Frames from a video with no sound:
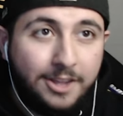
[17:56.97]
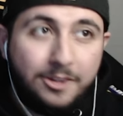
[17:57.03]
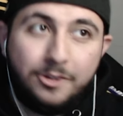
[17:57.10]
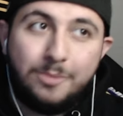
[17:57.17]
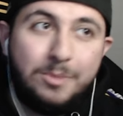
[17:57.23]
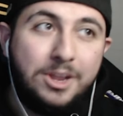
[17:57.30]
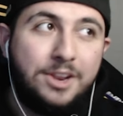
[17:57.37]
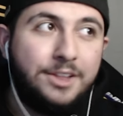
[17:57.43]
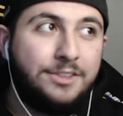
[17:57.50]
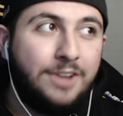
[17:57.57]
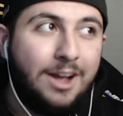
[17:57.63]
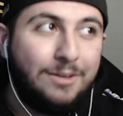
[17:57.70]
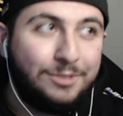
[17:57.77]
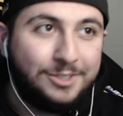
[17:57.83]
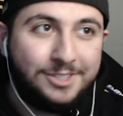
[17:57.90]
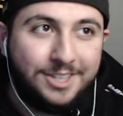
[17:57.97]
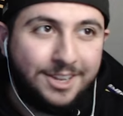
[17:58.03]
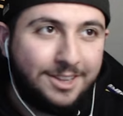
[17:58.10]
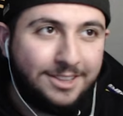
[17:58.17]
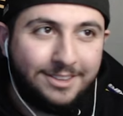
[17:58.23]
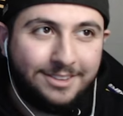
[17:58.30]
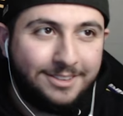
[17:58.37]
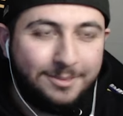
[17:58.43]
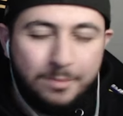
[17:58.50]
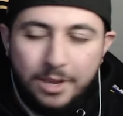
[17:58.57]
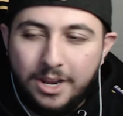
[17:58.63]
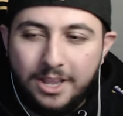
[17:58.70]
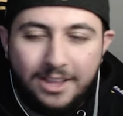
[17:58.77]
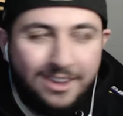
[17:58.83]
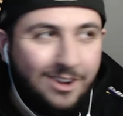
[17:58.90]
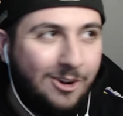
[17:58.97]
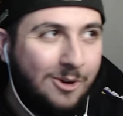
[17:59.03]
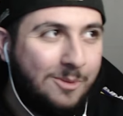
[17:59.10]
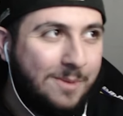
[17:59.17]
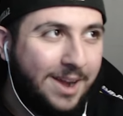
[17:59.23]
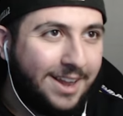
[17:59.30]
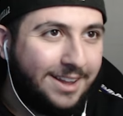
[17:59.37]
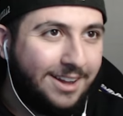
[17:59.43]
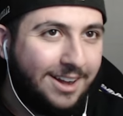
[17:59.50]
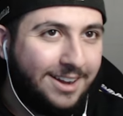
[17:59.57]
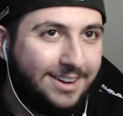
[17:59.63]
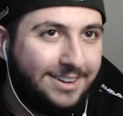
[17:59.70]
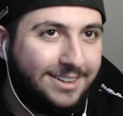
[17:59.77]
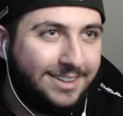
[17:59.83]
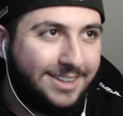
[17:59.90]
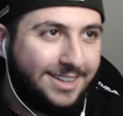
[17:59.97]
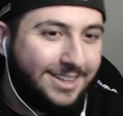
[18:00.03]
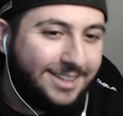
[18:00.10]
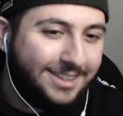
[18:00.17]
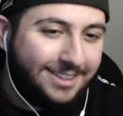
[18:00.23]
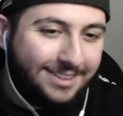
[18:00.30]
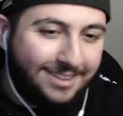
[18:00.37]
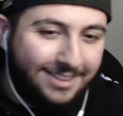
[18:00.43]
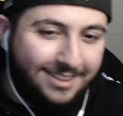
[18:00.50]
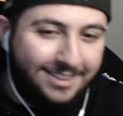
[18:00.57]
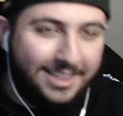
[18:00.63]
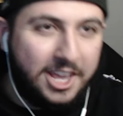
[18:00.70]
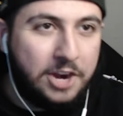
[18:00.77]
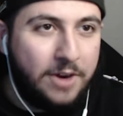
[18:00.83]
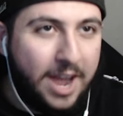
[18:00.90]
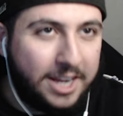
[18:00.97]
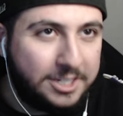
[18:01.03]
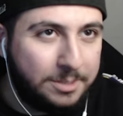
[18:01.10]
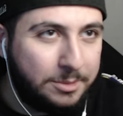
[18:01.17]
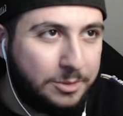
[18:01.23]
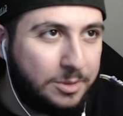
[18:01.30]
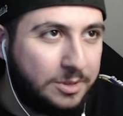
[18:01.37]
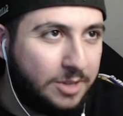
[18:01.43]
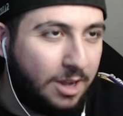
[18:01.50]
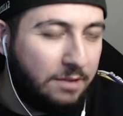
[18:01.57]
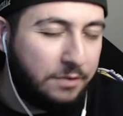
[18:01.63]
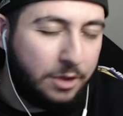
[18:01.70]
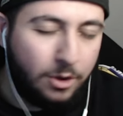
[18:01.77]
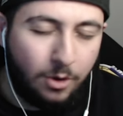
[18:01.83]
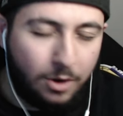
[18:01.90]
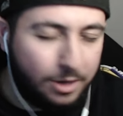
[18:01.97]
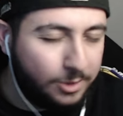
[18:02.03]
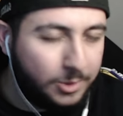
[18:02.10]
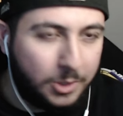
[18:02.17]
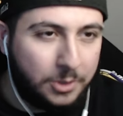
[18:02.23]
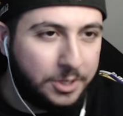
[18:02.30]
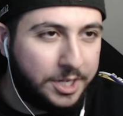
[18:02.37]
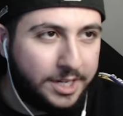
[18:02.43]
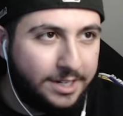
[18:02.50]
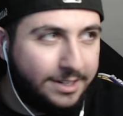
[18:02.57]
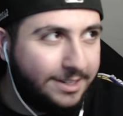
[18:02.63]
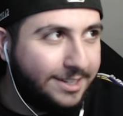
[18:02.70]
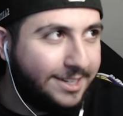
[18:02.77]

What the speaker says: Meeting Toph was sick. Oh my God. The interaction between Toph and Korra is so good.